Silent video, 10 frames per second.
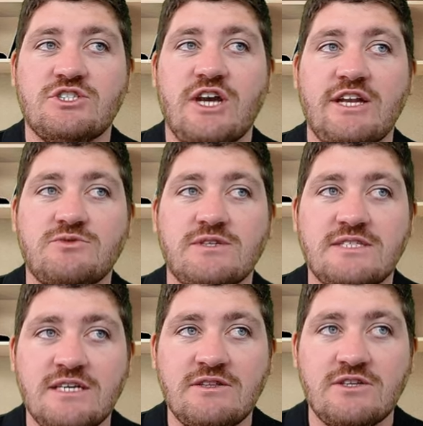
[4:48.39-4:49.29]
change we
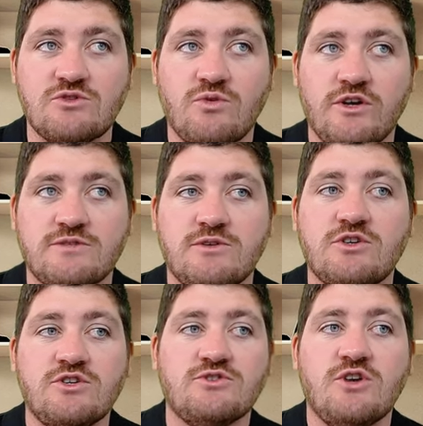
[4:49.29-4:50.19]
see in these squads
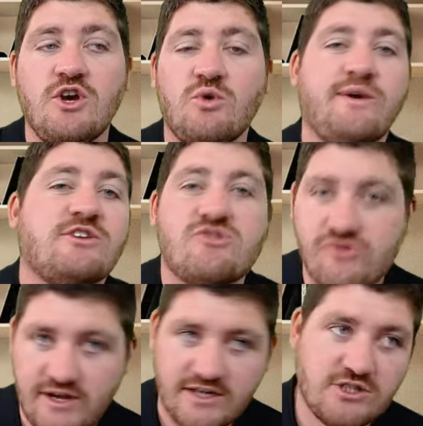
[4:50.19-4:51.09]
because we
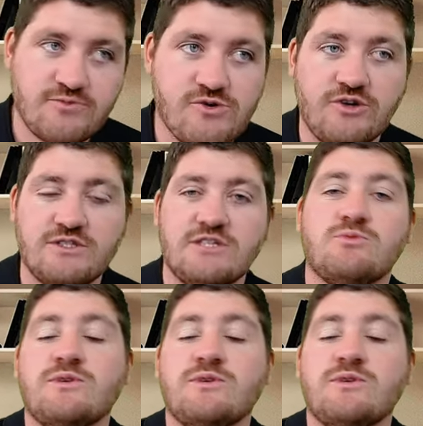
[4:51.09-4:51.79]
trust the process.